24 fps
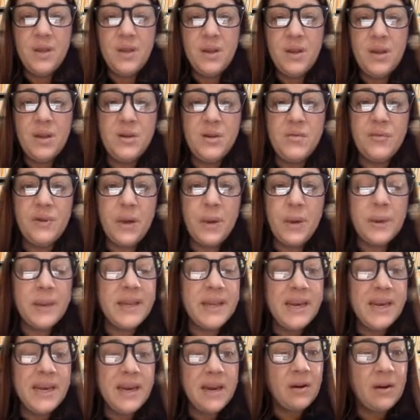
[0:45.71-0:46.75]
You
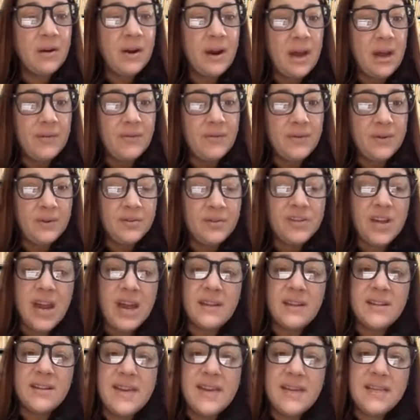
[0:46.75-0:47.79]
frequently hear of your
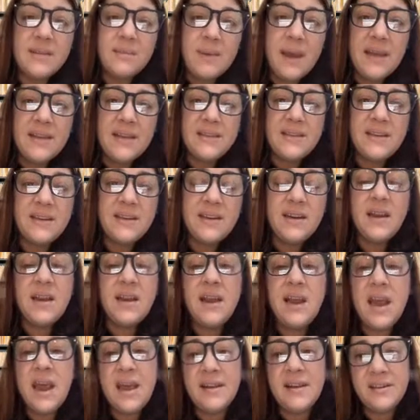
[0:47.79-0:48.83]
child's independent
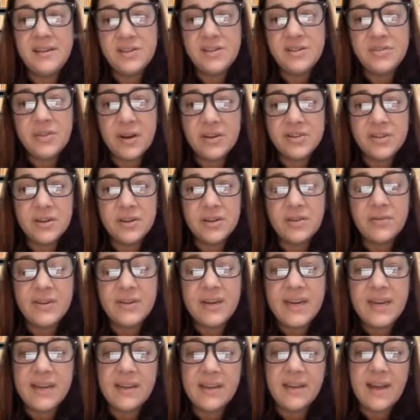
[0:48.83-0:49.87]
and instructional
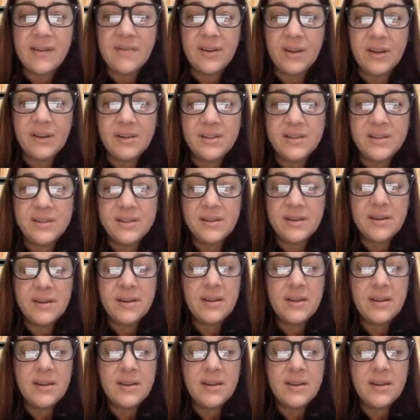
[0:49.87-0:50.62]
reading levels.